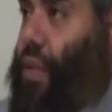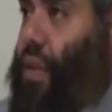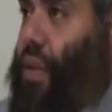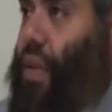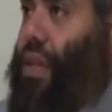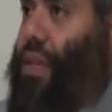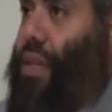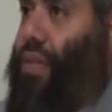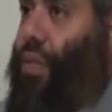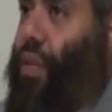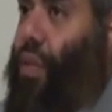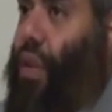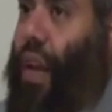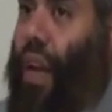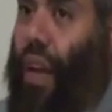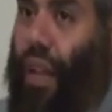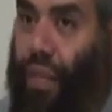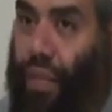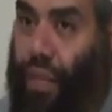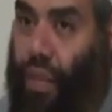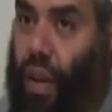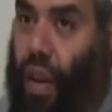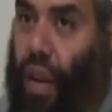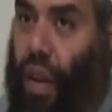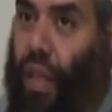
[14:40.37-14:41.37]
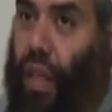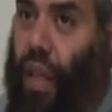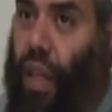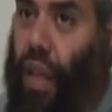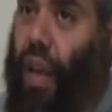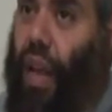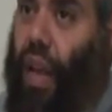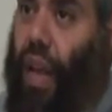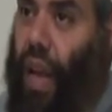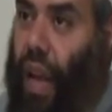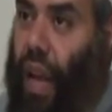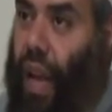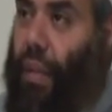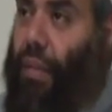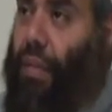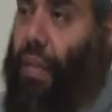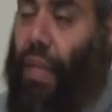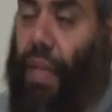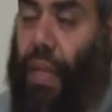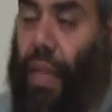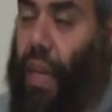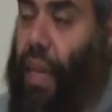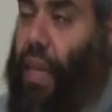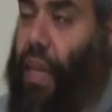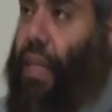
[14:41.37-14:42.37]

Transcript: When he is forgetful and then a calamity